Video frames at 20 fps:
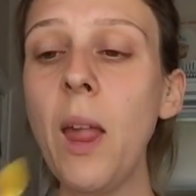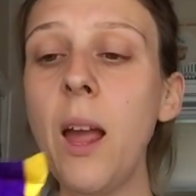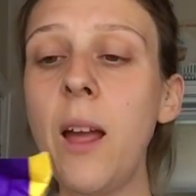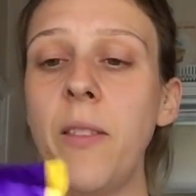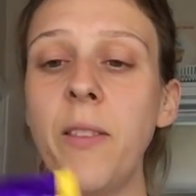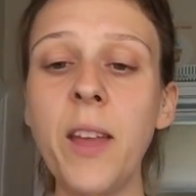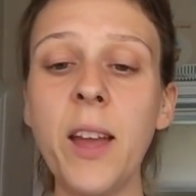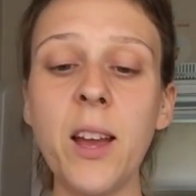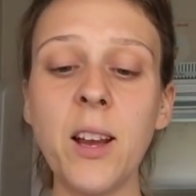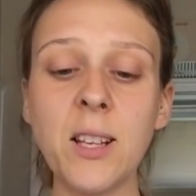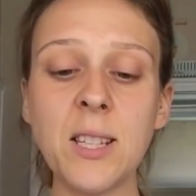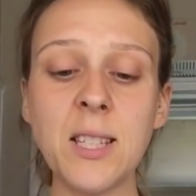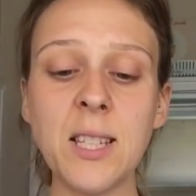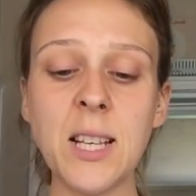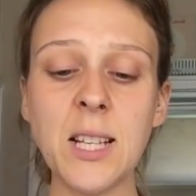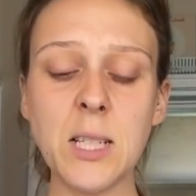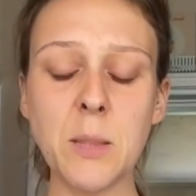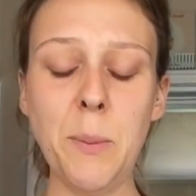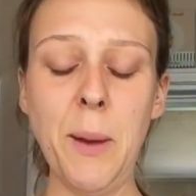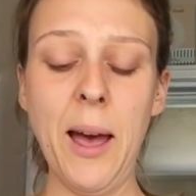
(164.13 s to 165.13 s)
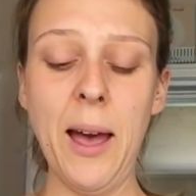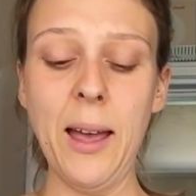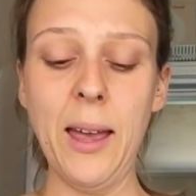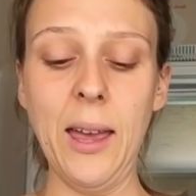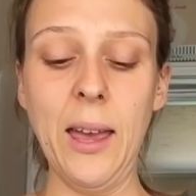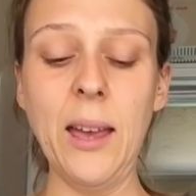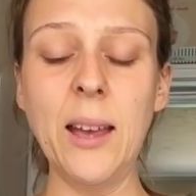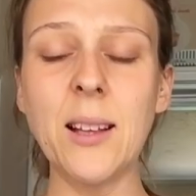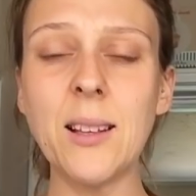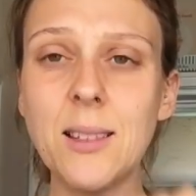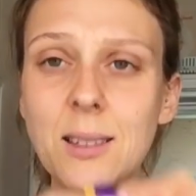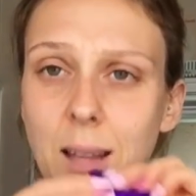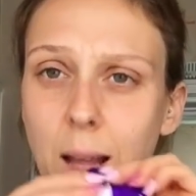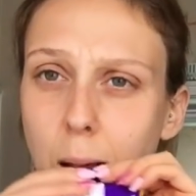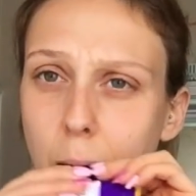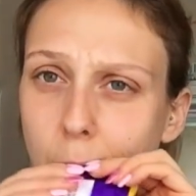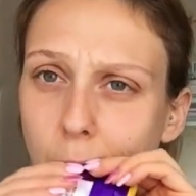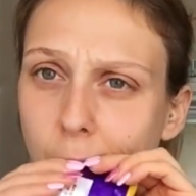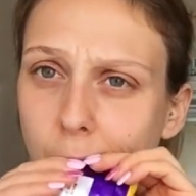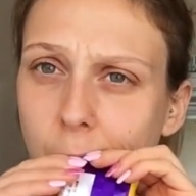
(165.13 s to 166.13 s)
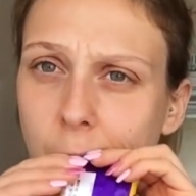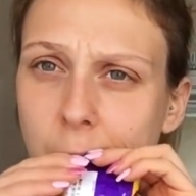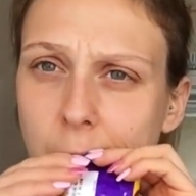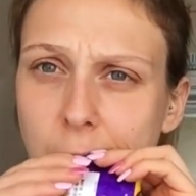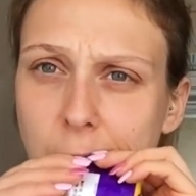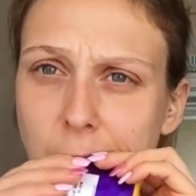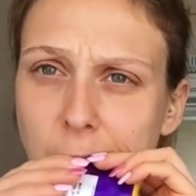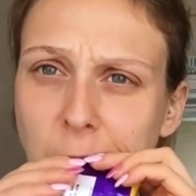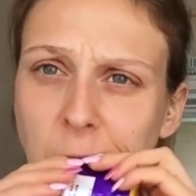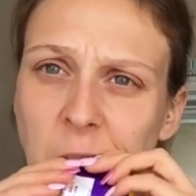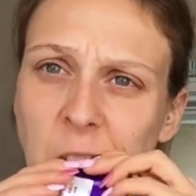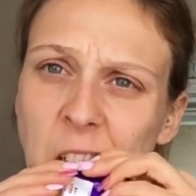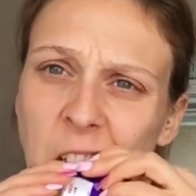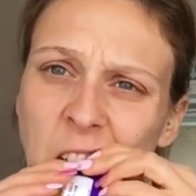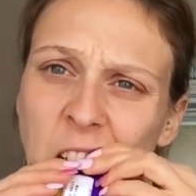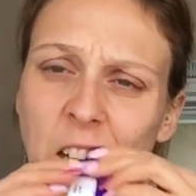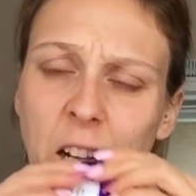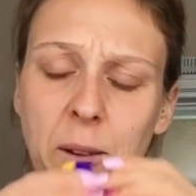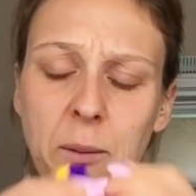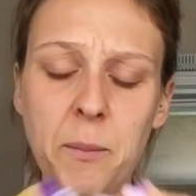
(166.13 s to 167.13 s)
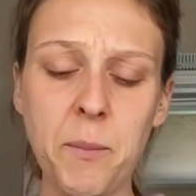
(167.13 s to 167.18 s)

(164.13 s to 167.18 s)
and they are six packets. Hold on.